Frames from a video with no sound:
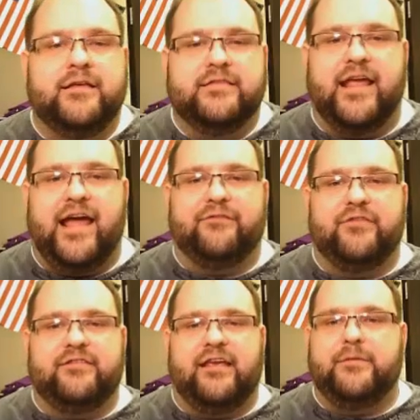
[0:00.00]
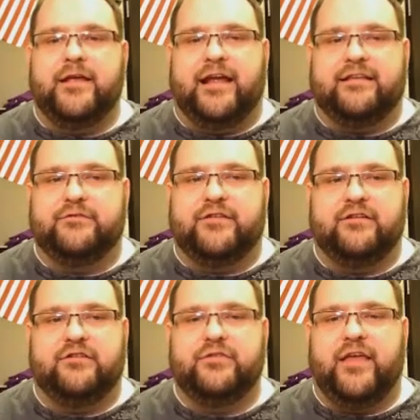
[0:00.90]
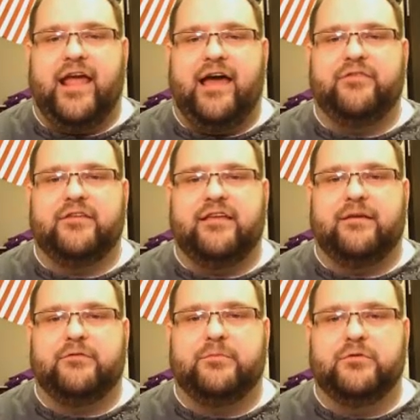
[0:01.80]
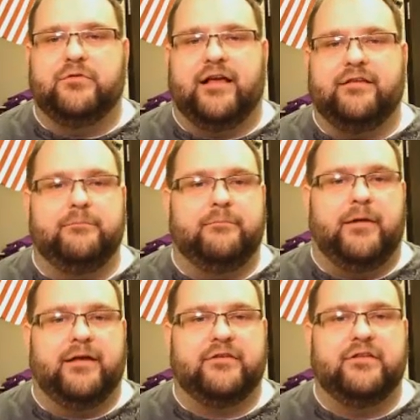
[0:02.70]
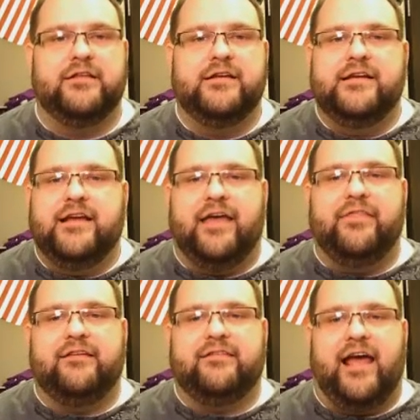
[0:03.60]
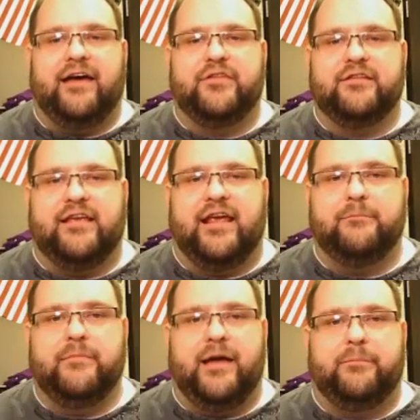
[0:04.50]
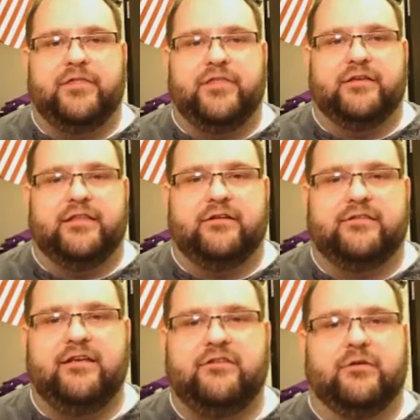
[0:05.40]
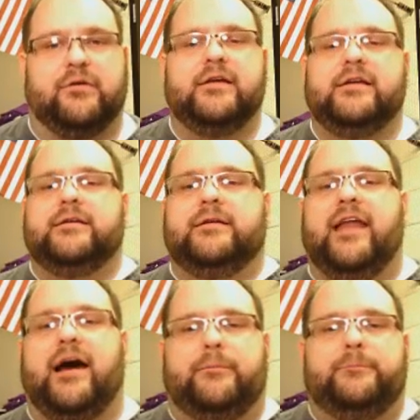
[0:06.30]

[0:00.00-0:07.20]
They have the same connective tissue, they have the same smooth muscle, and they have the same epithelial tissue. Now,